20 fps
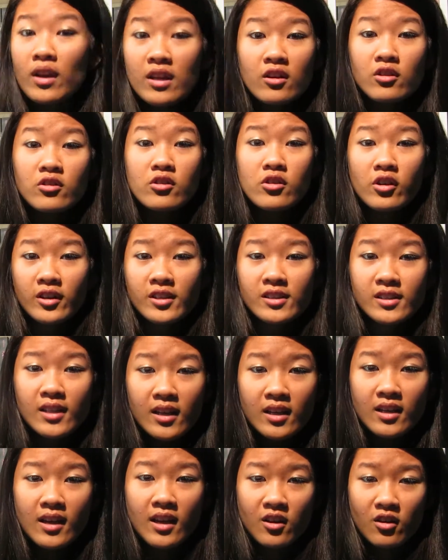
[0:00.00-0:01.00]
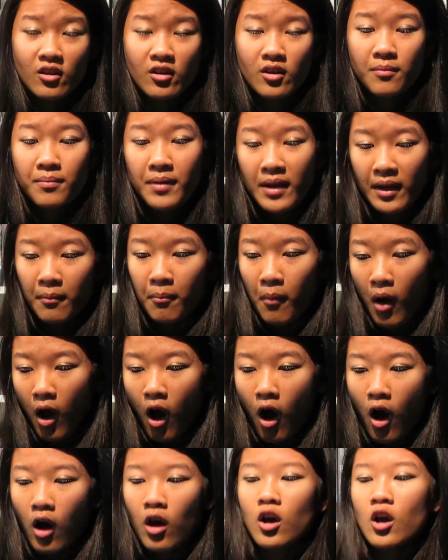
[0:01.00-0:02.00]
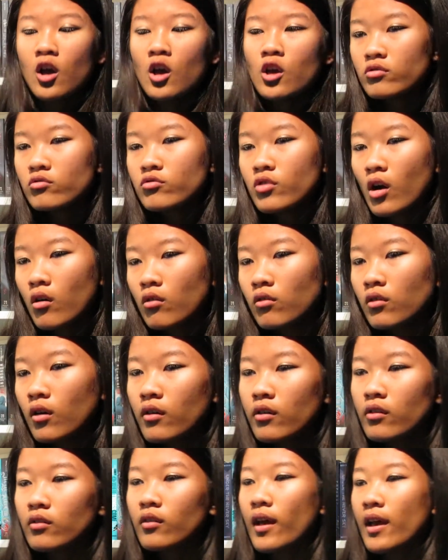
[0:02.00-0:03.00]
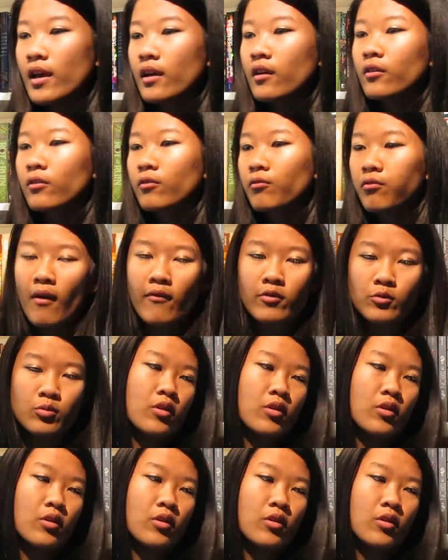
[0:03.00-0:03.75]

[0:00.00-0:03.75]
When you're in New York City and you're in a big mall, you don't go to like Forever